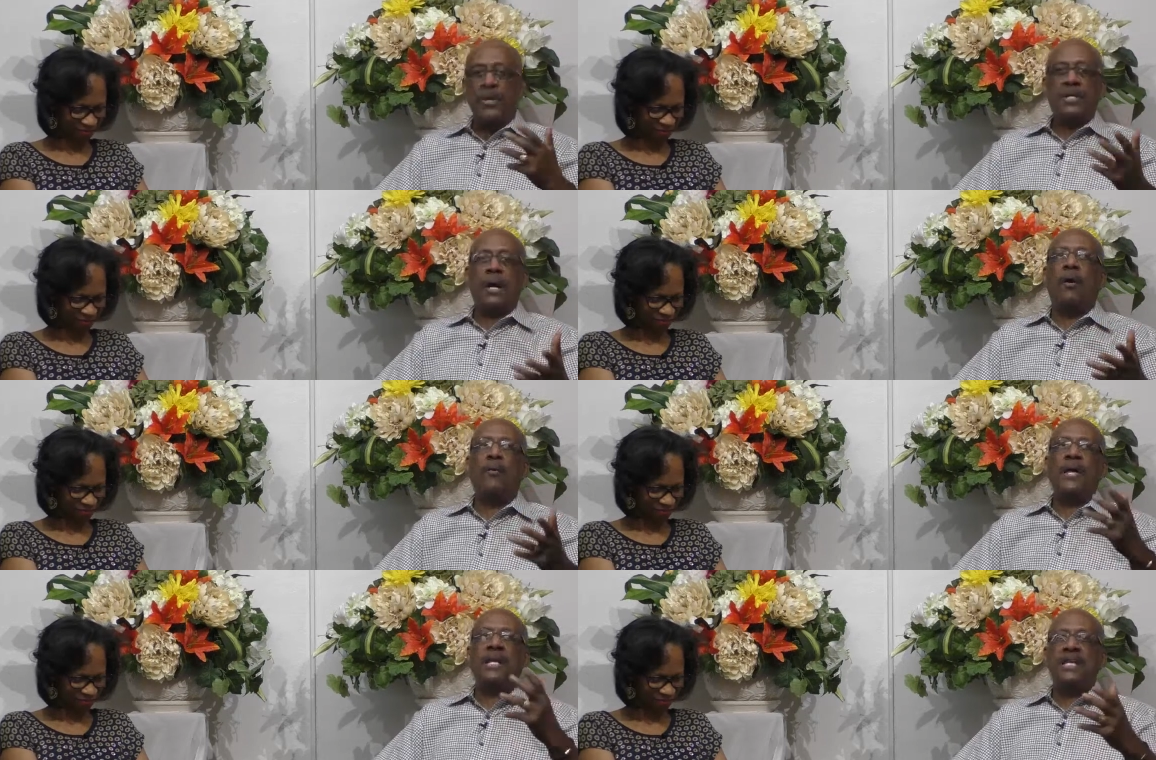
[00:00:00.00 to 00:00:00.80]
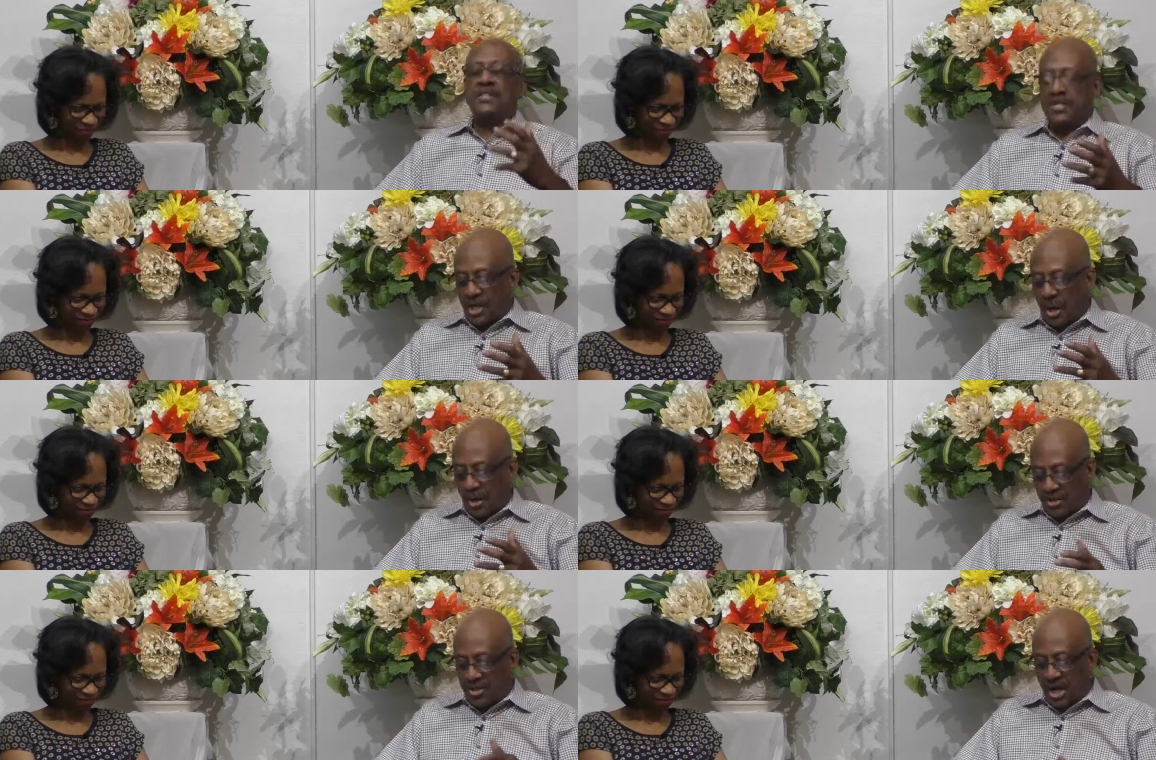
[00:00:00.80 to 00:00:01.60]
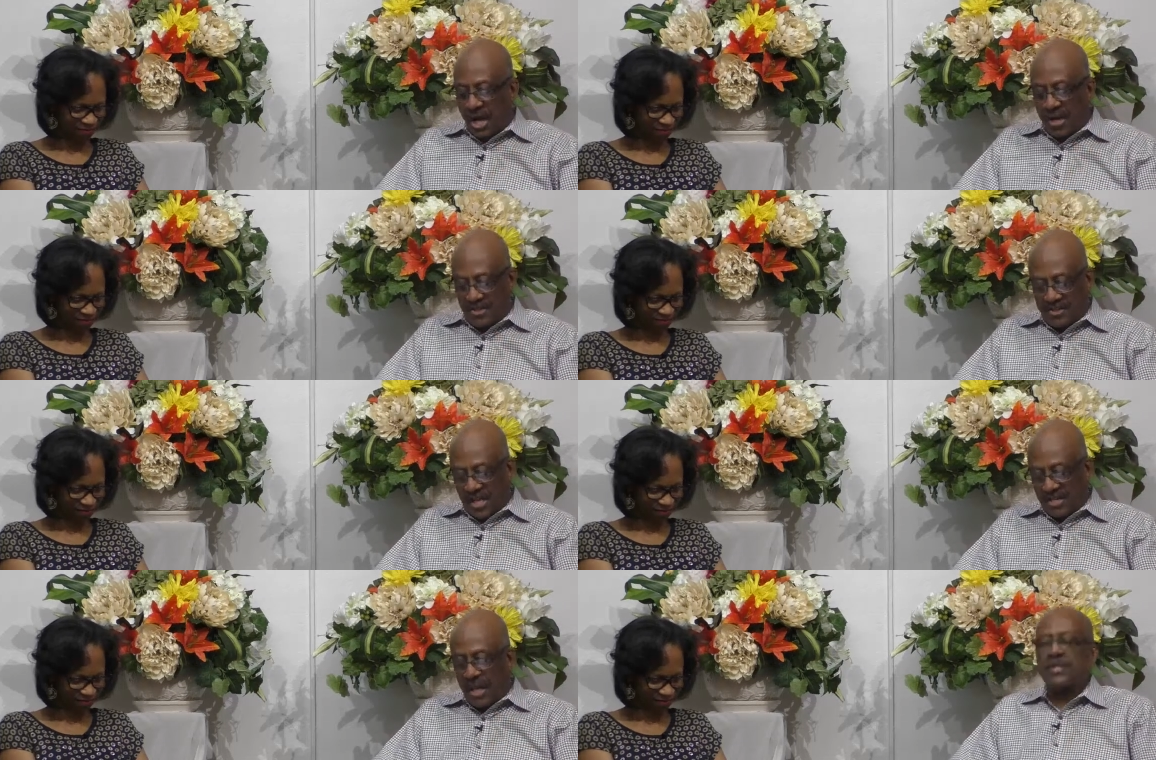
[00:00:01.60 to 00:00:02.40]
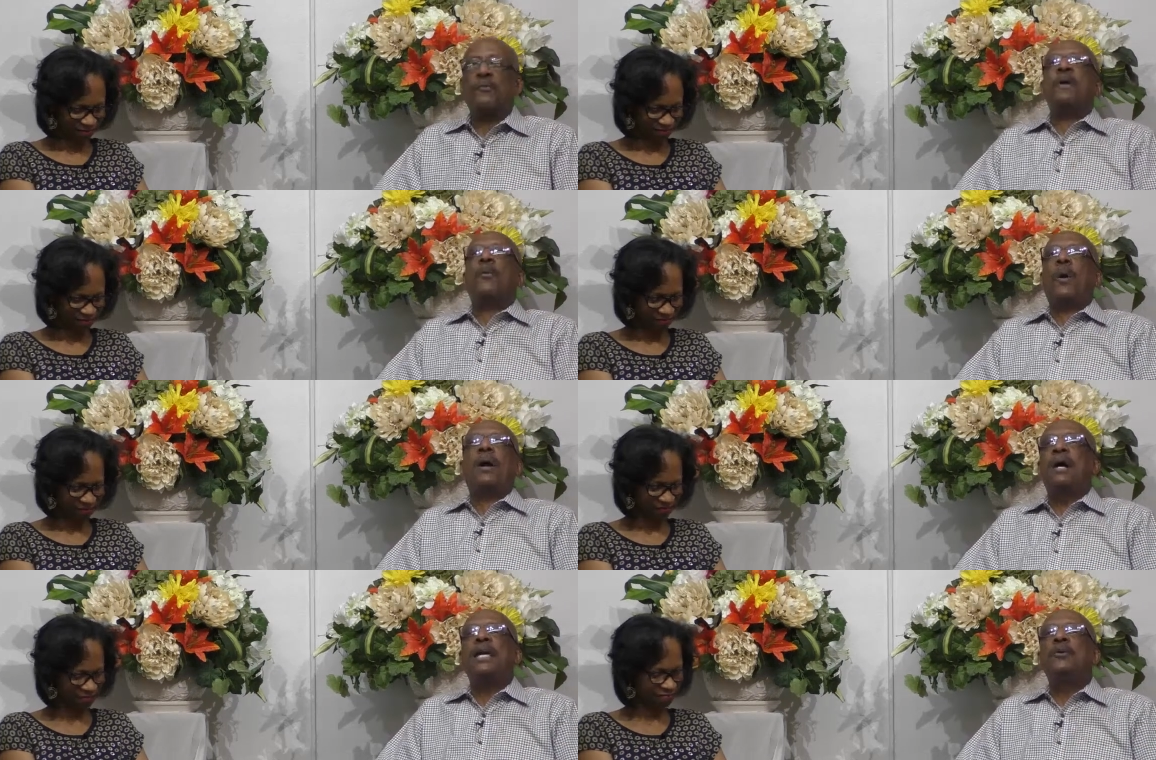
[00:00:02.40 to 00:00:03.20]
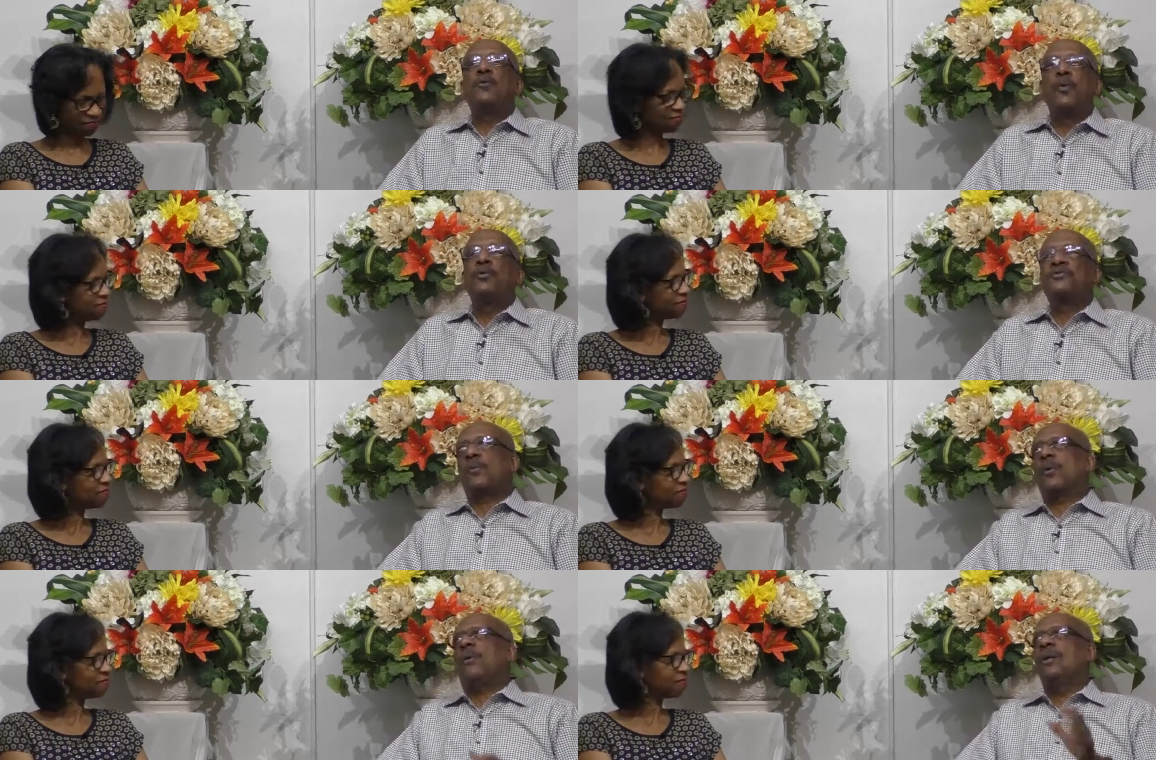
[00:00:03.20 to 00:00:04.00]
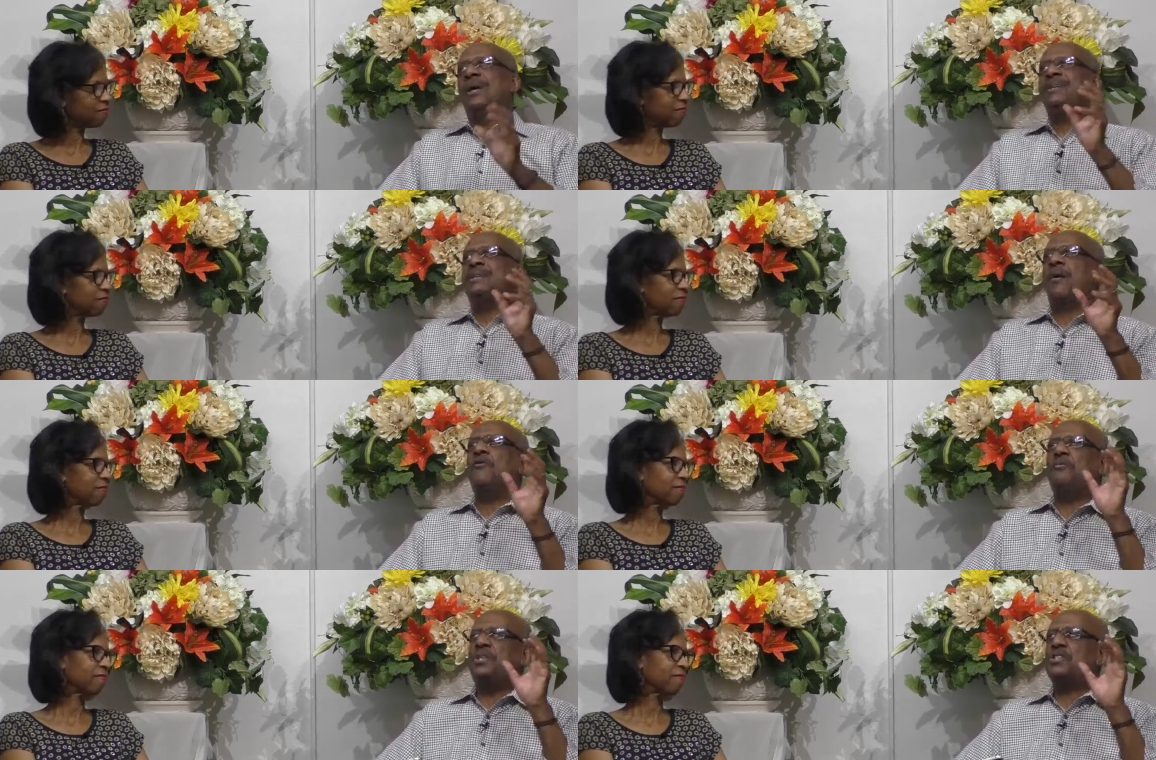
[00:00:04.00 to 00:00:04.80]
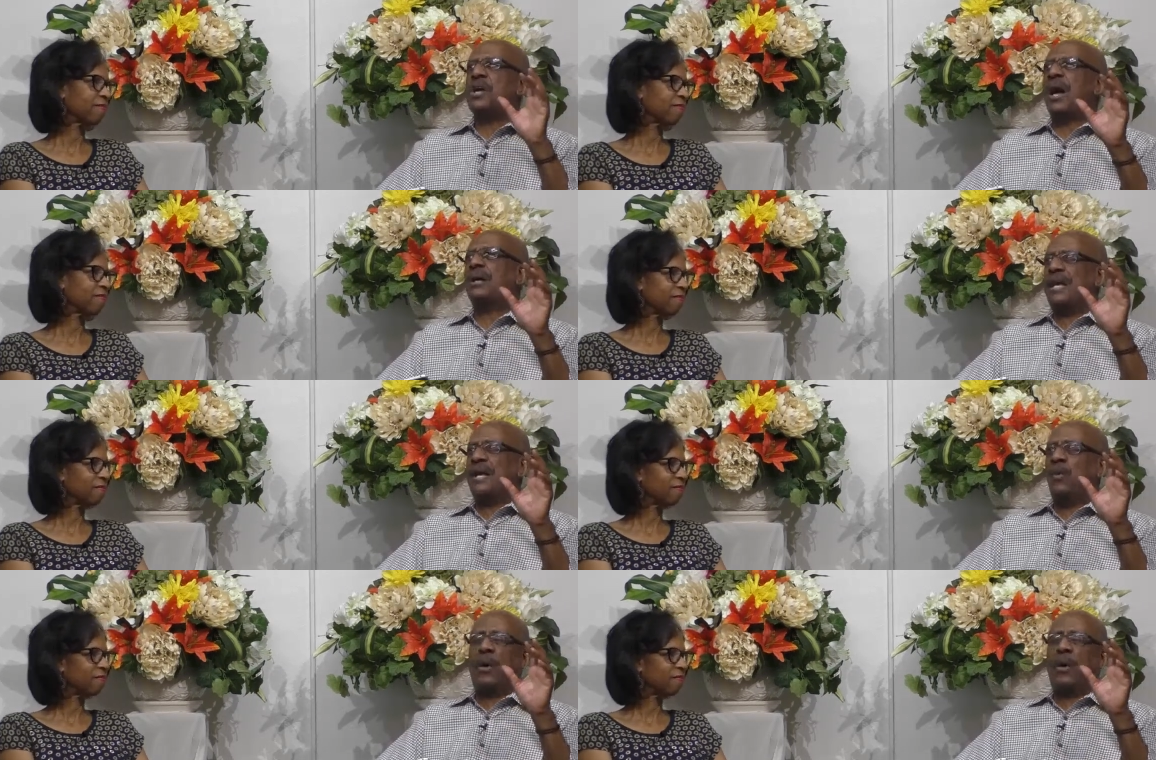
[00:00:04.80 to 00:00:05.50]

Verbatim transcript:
Speaker 1: And we know that he's in charge. John says, so be aware, he rules the world. Don't be shocked